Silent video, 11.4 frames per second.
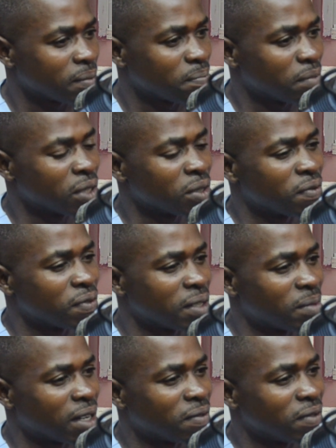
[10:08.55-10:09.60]
Many of them
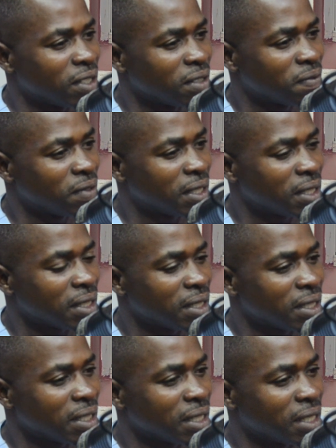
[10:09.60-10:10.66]
have lived
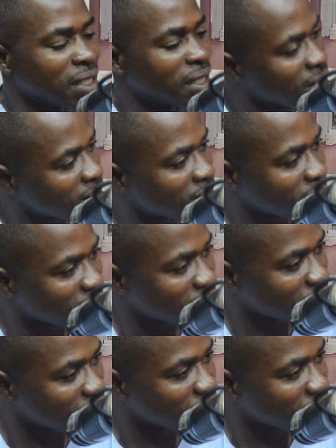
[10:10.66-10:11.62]
in debts.